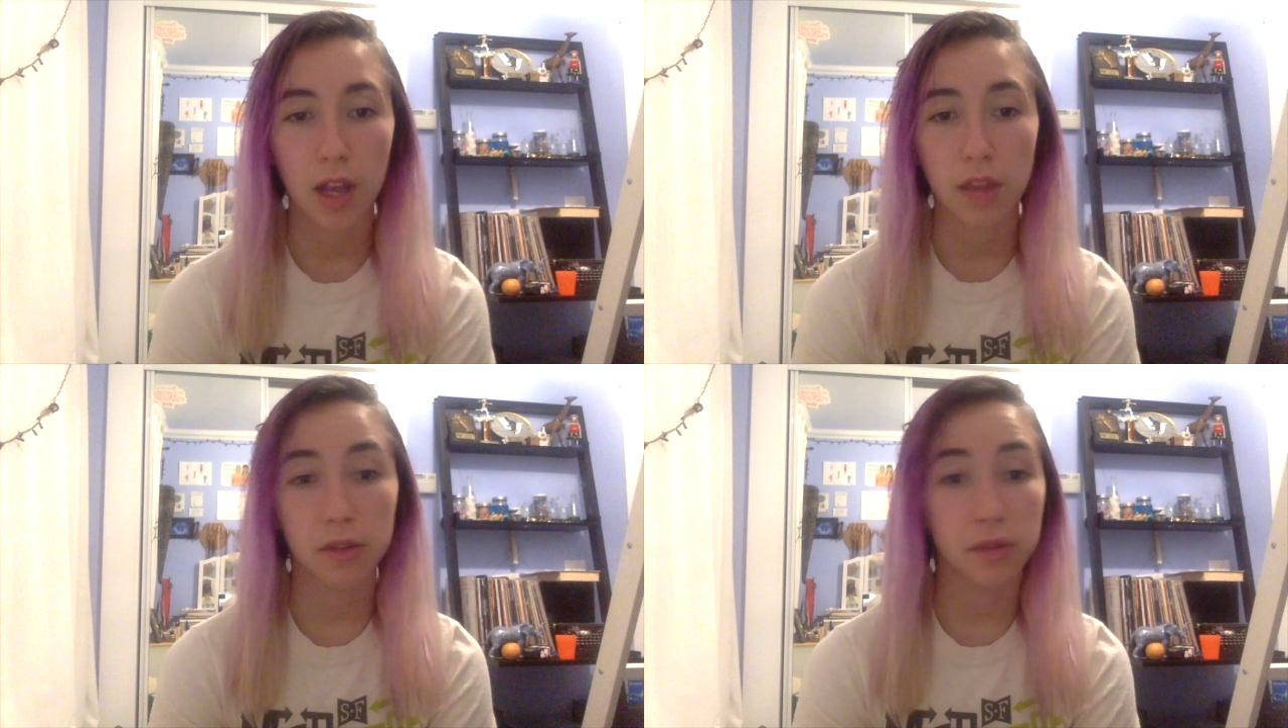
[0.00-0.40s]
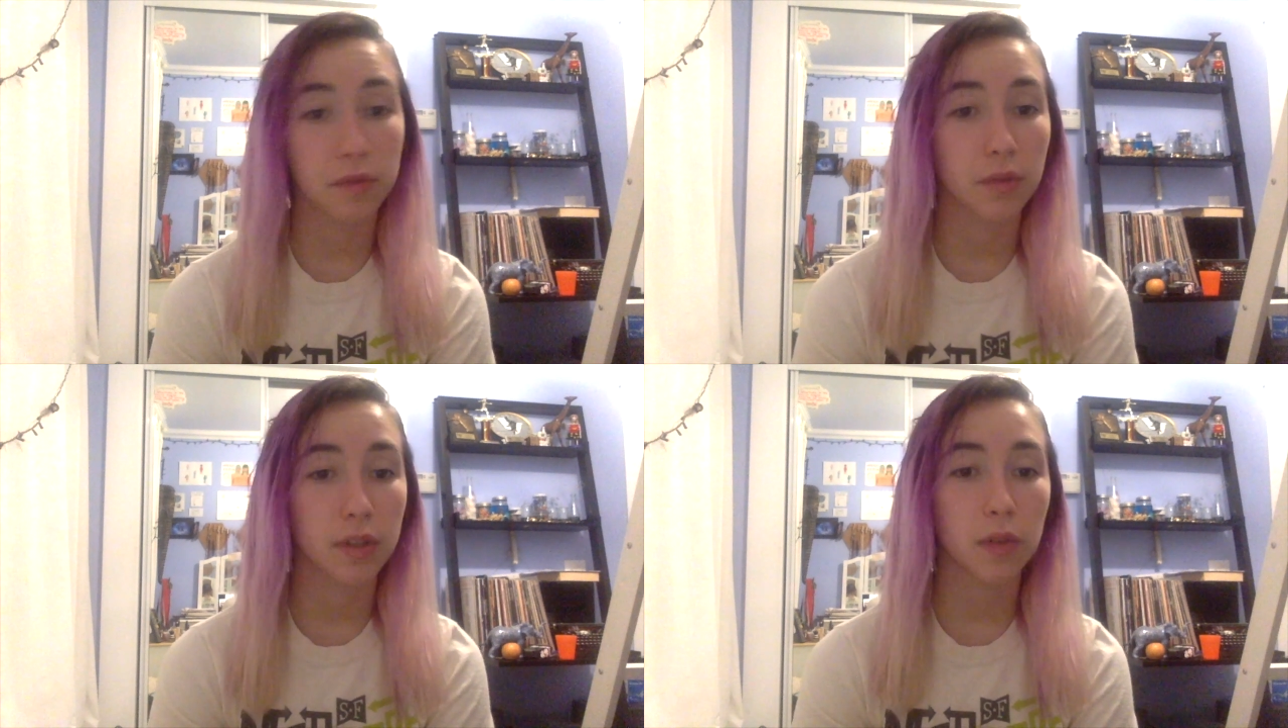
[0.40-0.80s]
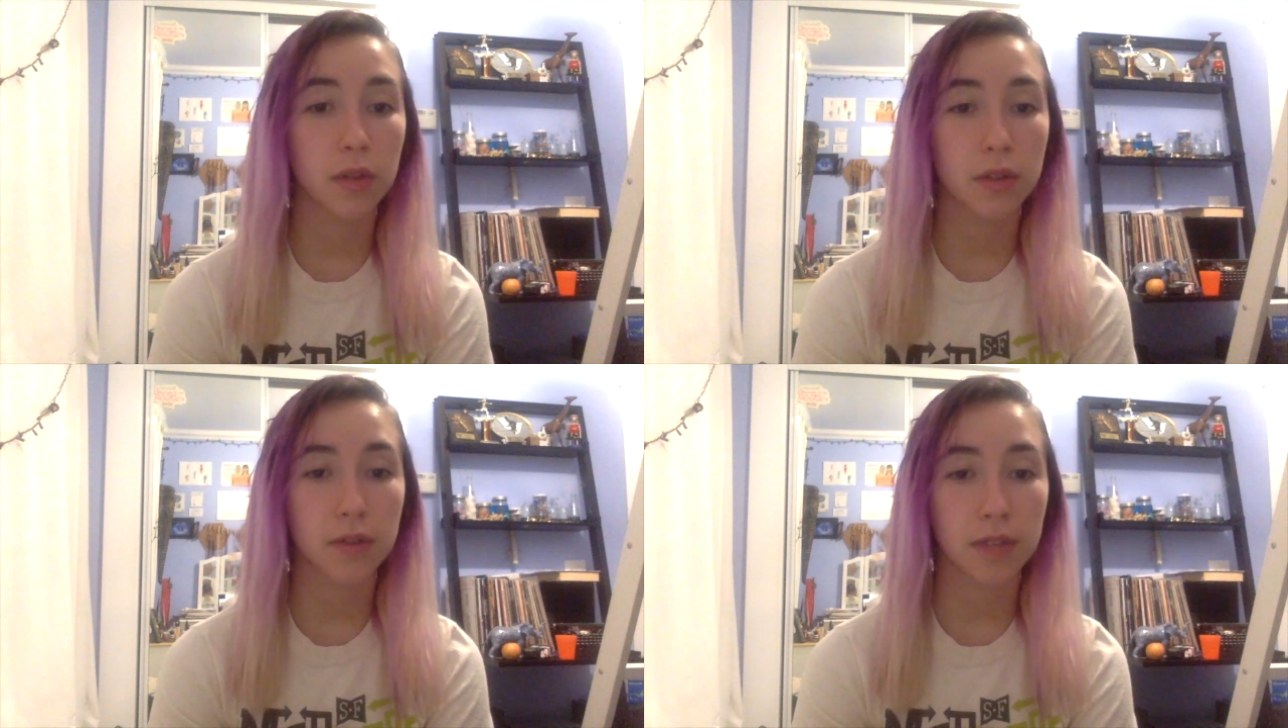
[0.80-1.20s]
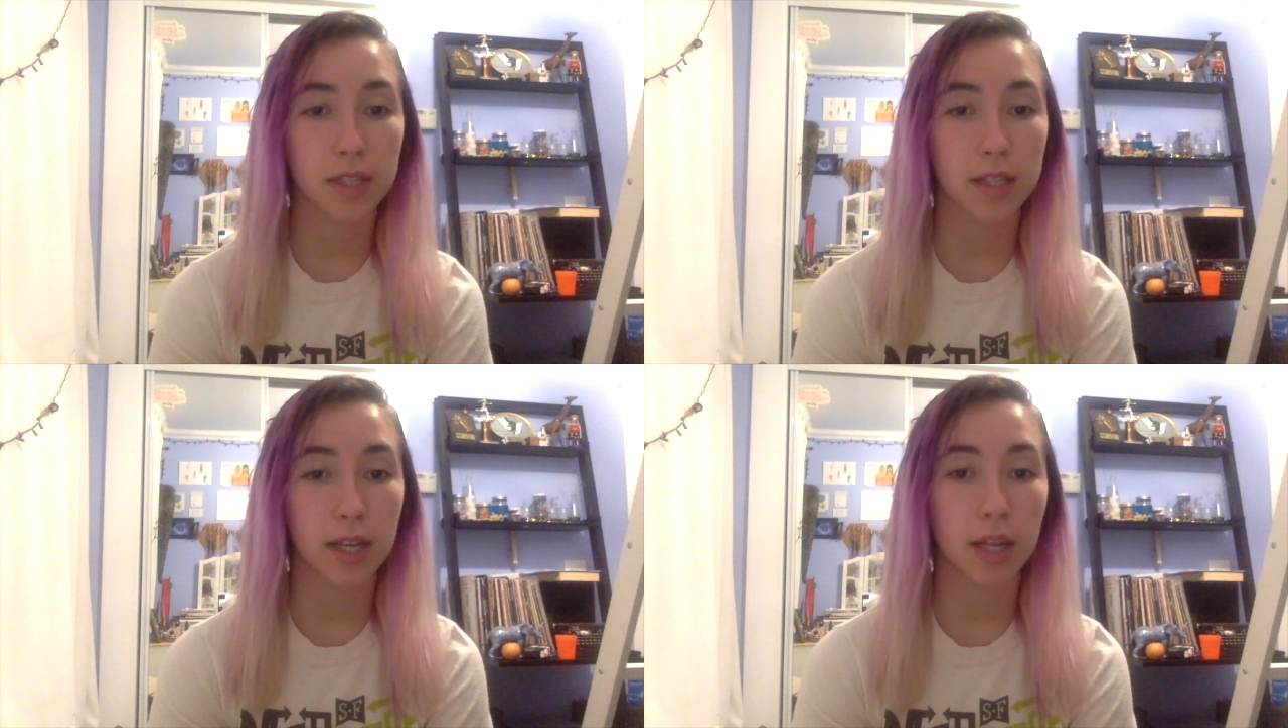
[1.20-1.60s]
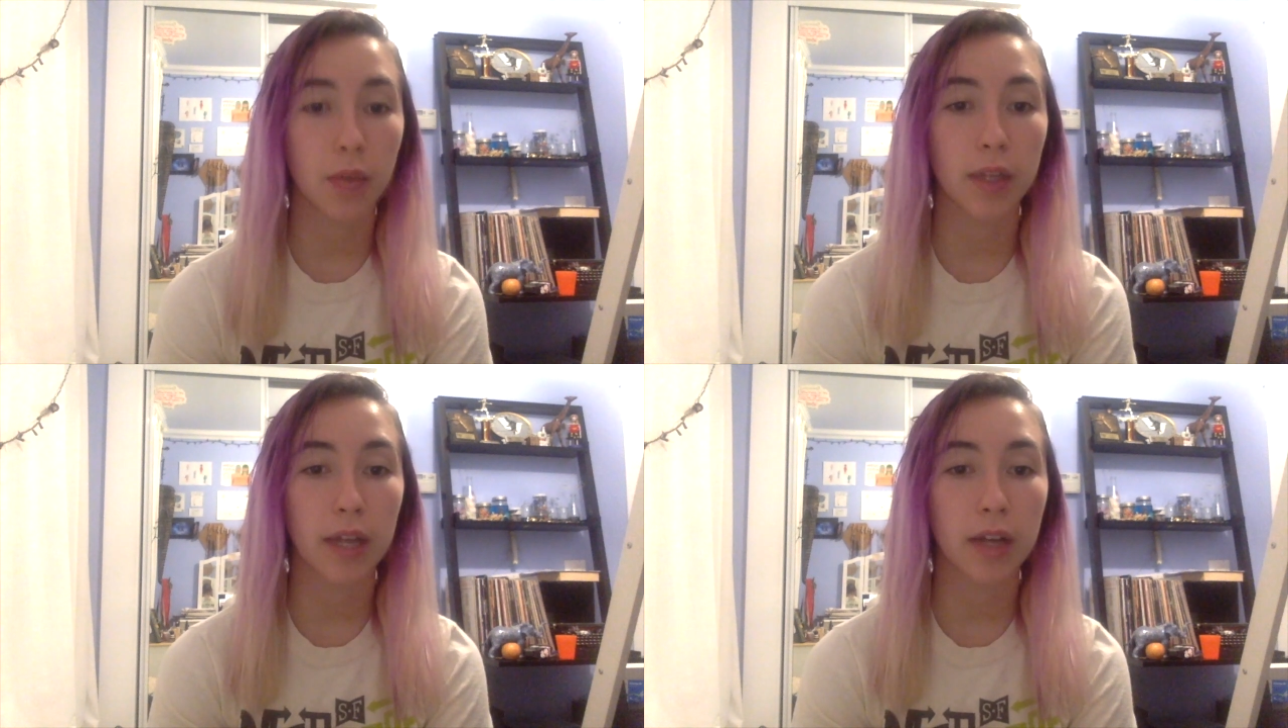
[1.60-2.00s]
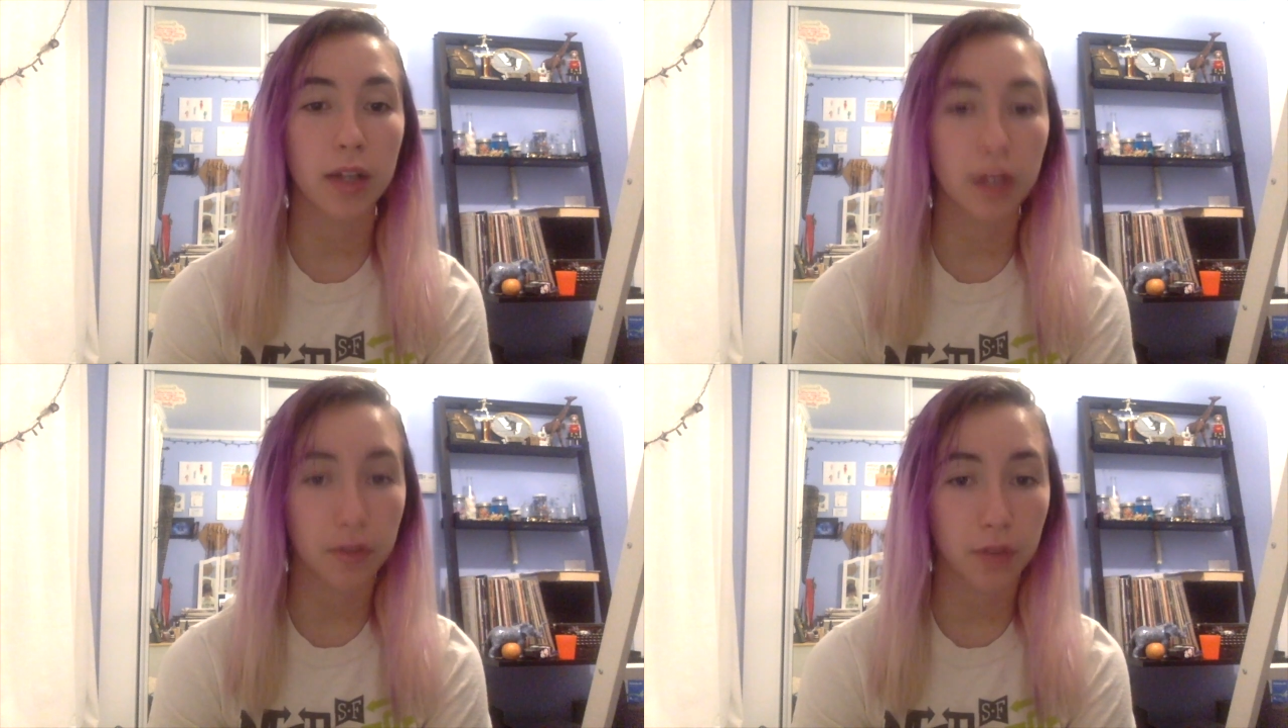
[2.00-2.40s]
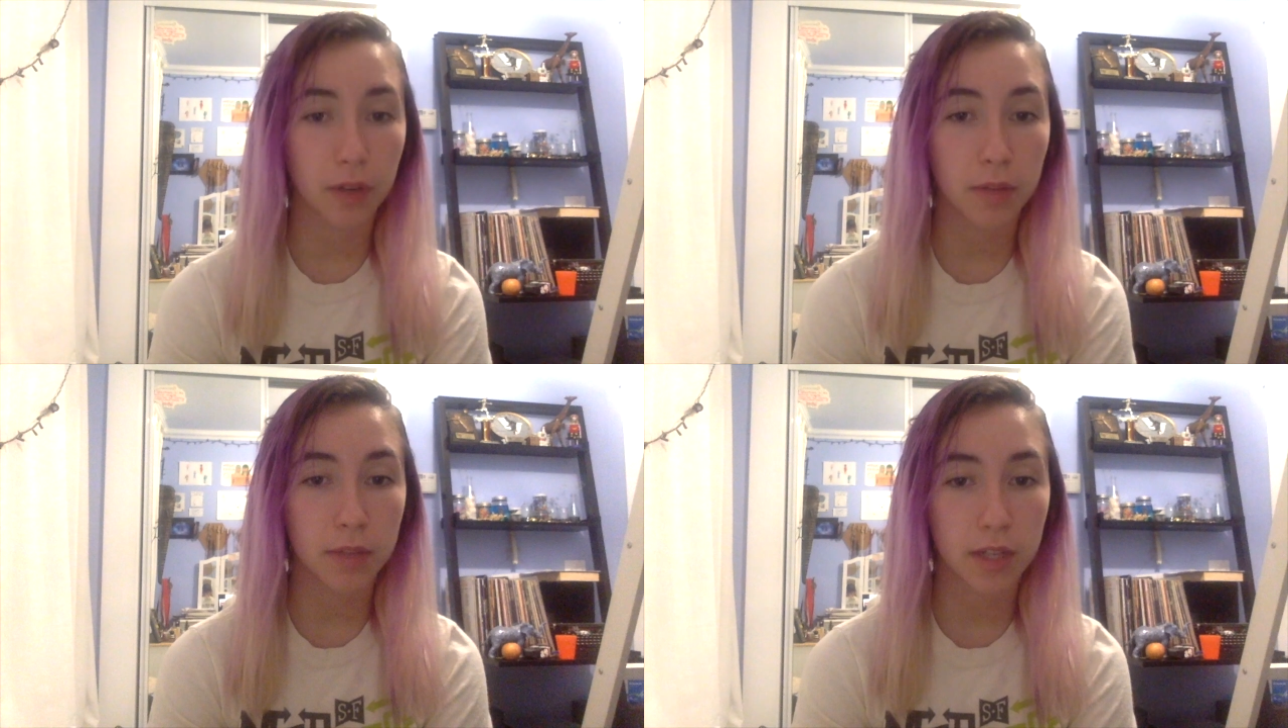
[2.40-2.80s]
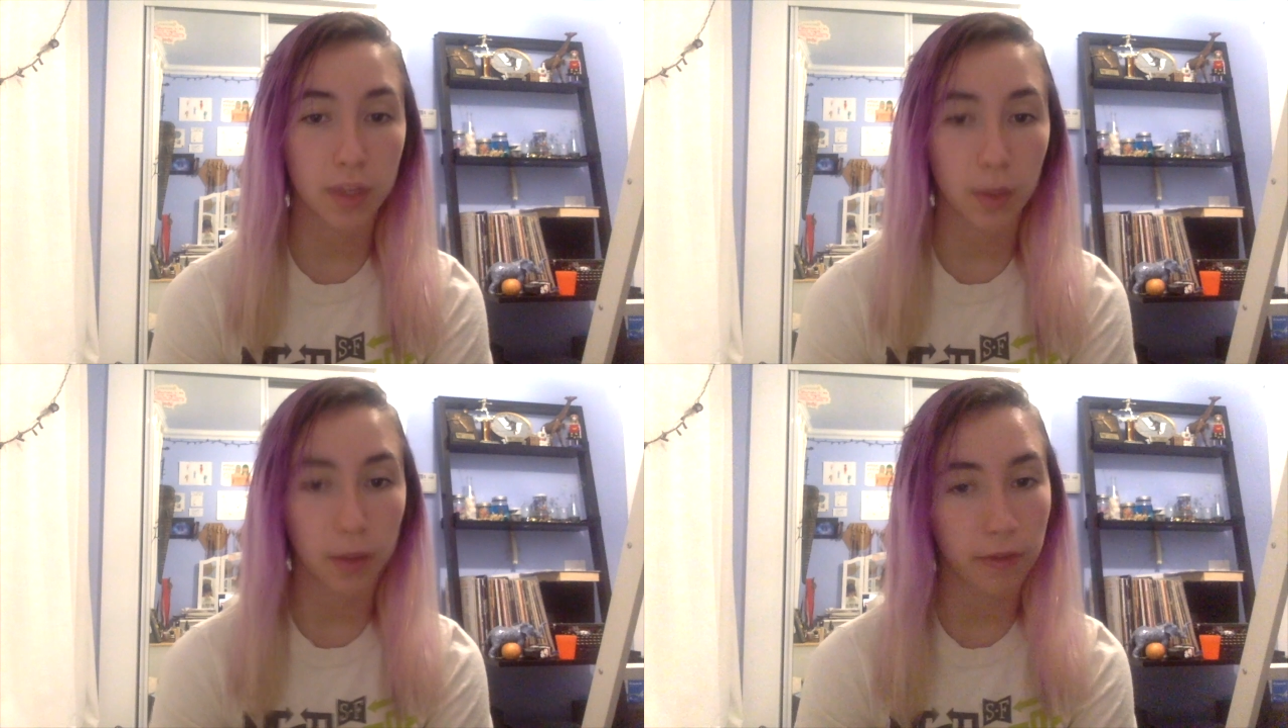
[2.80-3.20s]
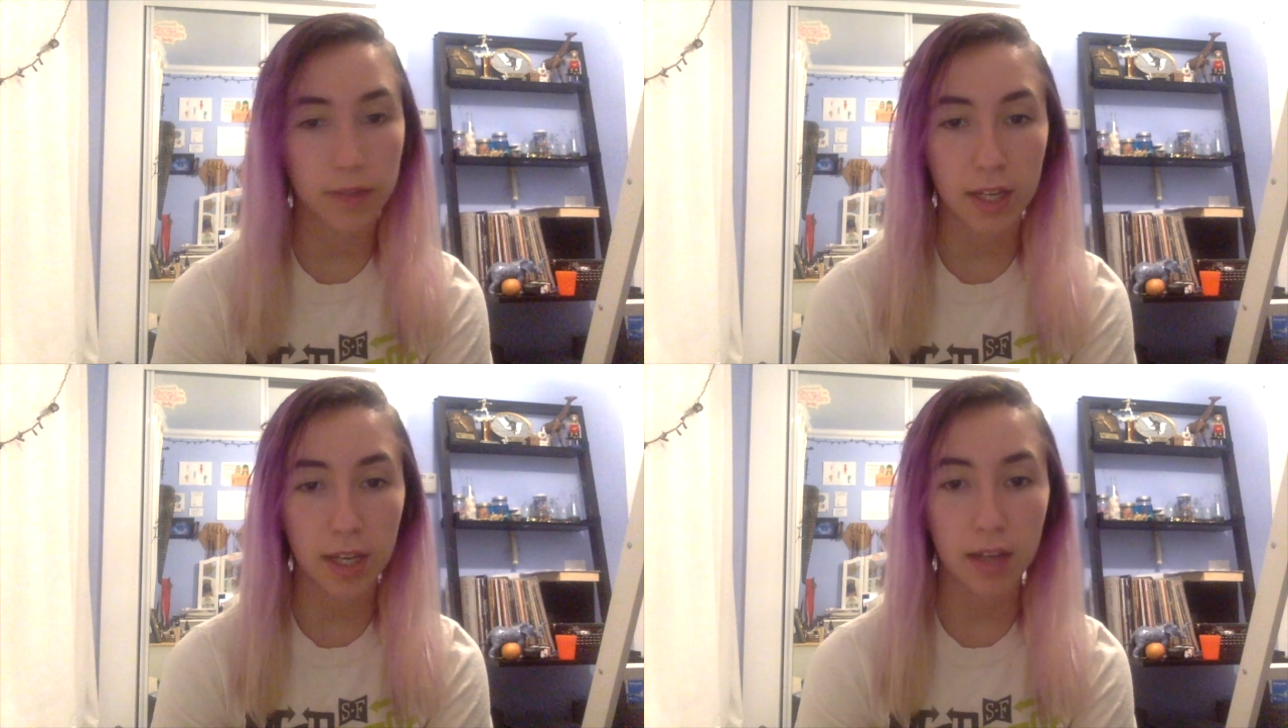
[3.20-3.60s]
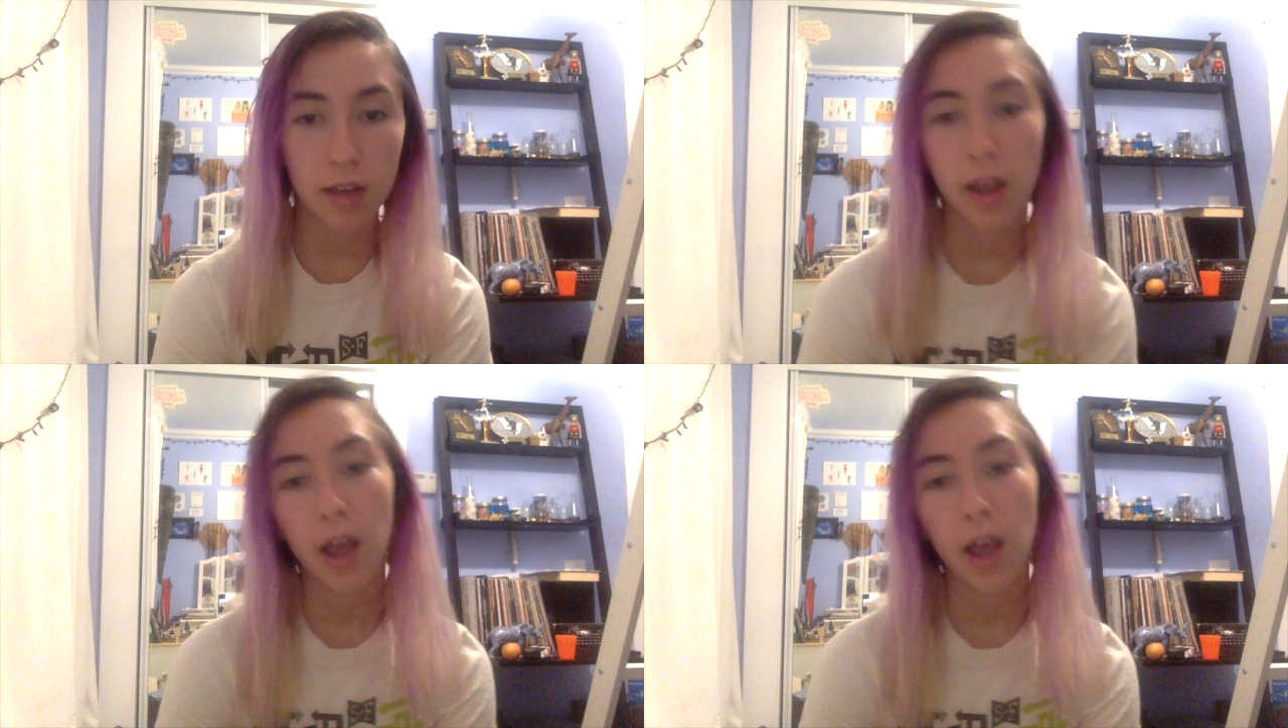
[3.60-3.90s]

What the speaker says: The results of this study were later confirmed in 2015,